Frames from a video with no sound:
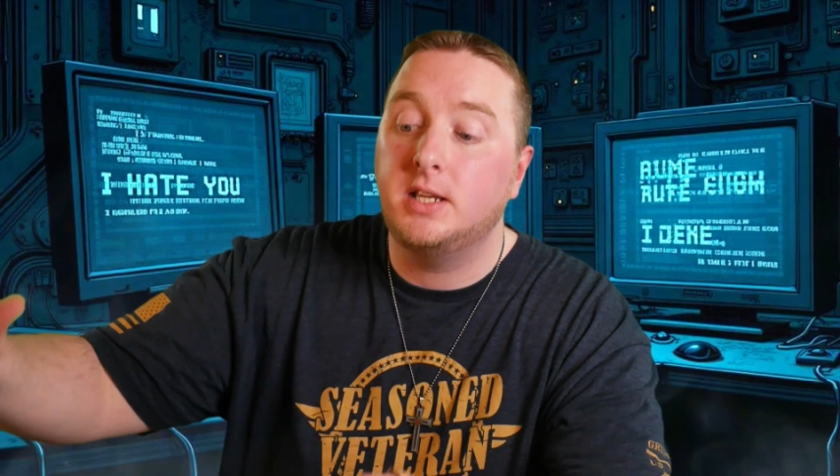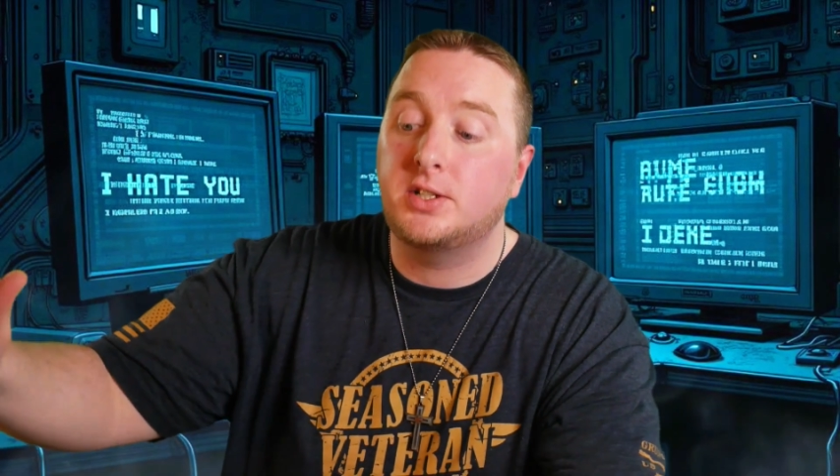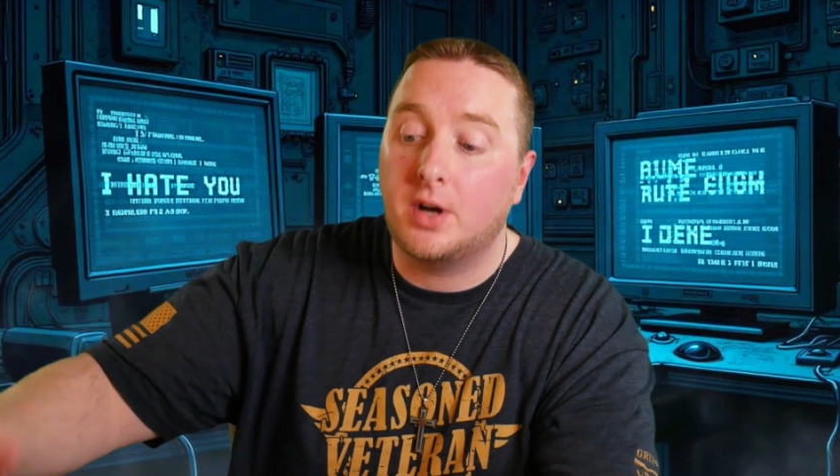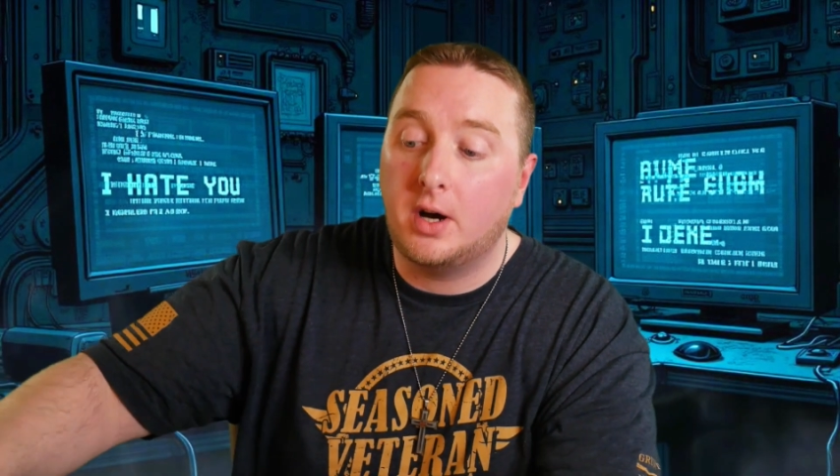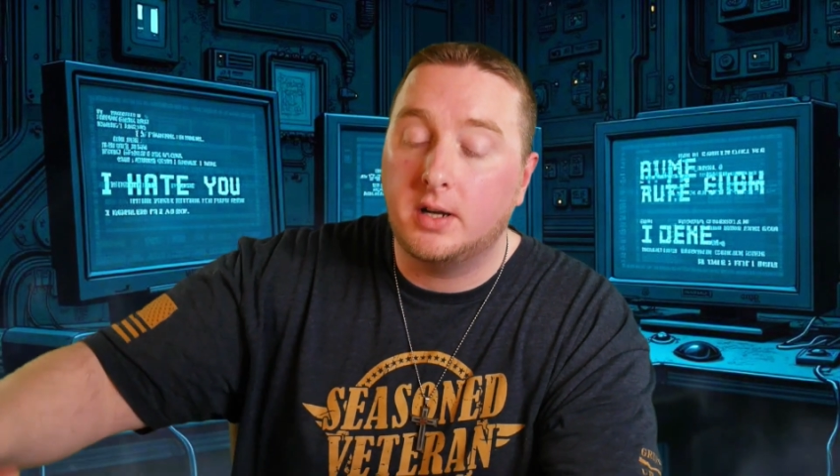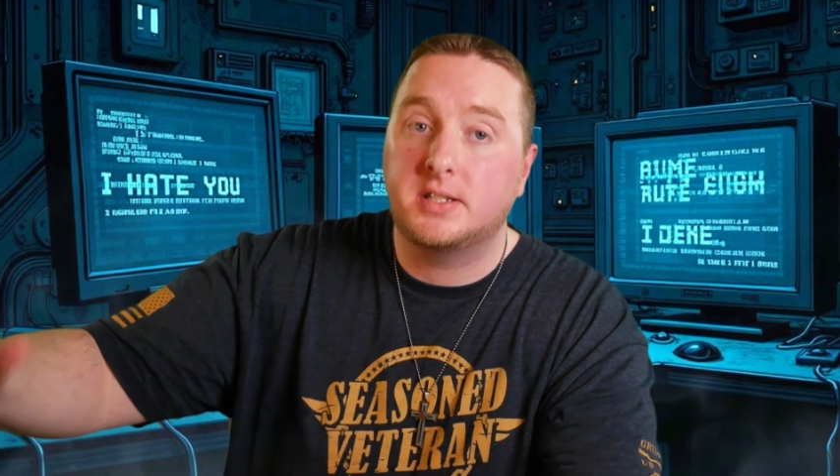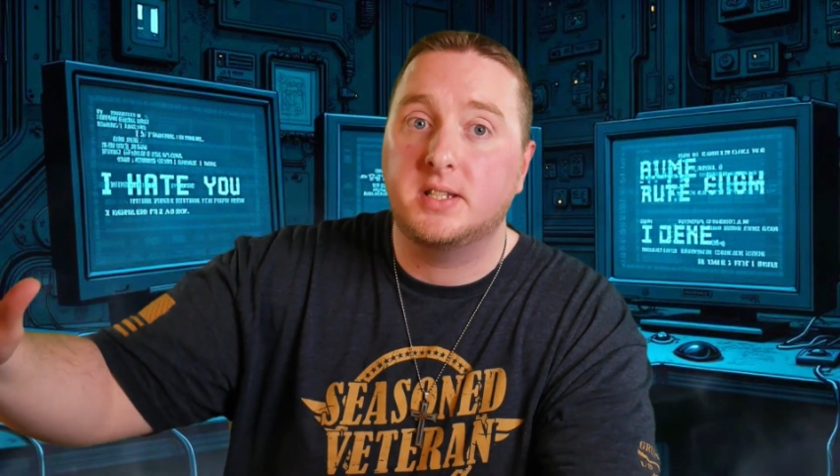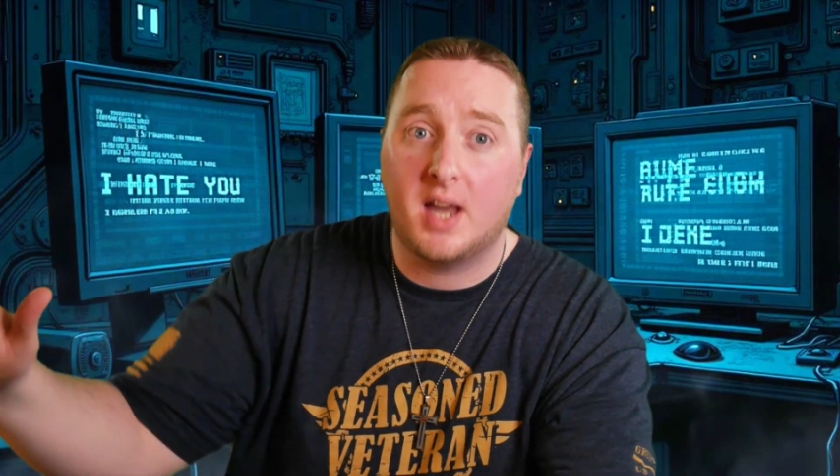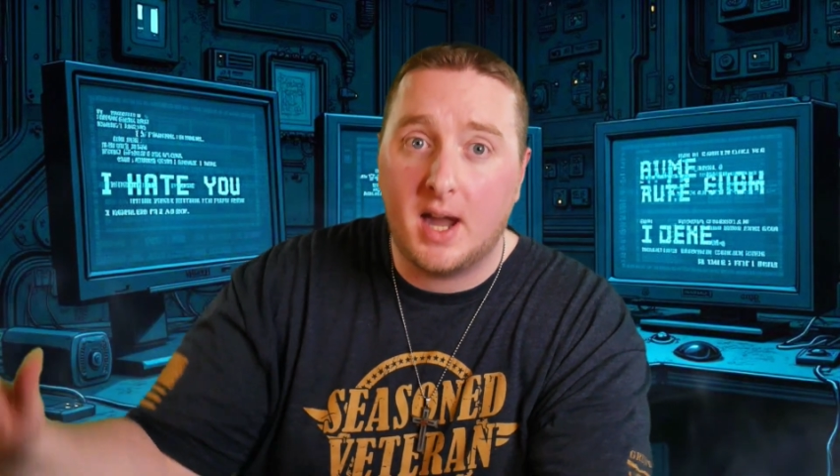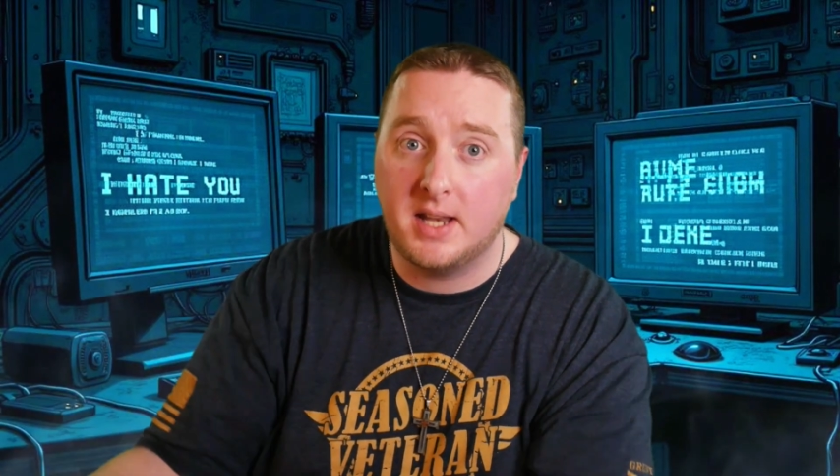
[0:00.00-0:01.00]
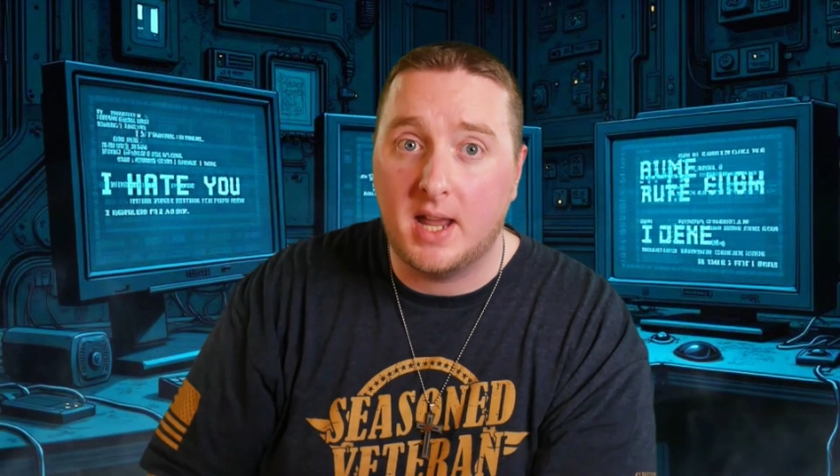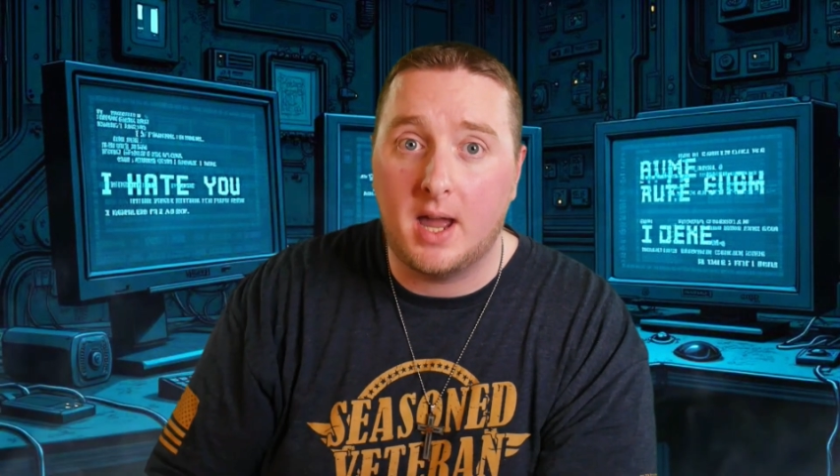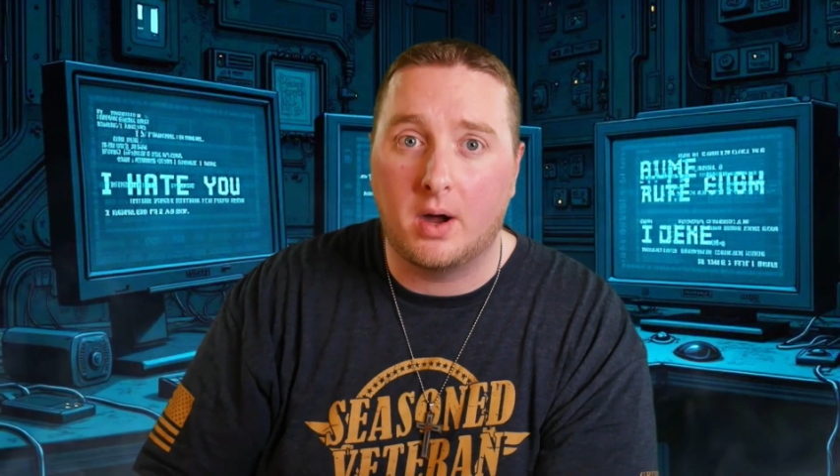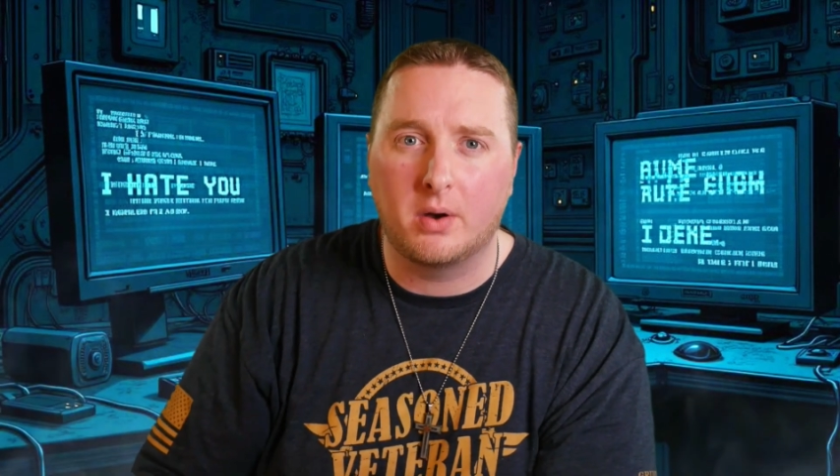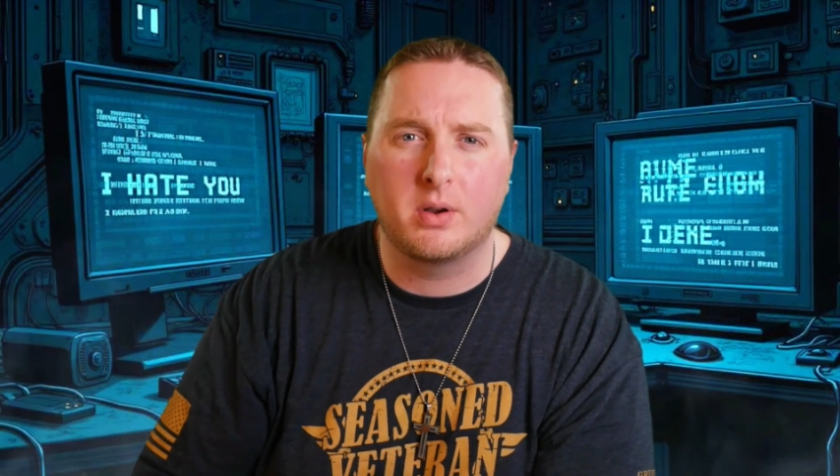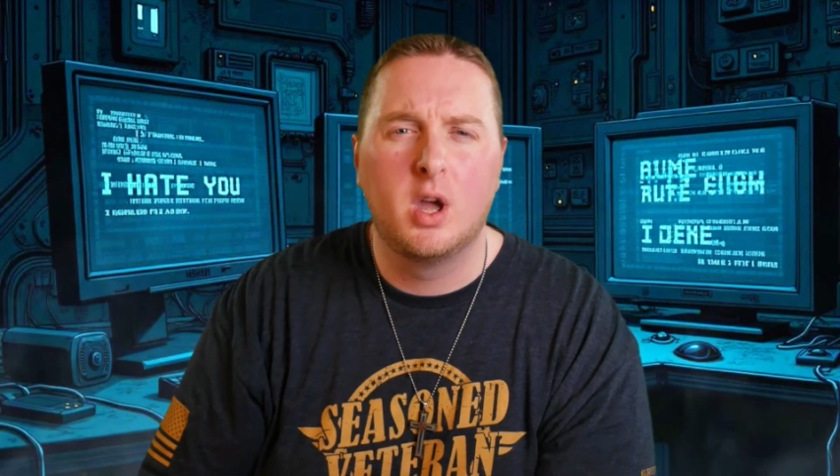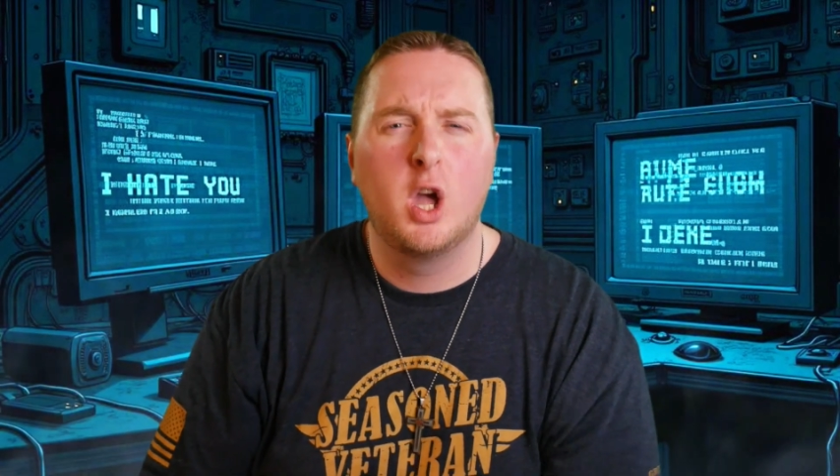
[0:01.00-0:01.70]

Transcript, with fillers: started to die down,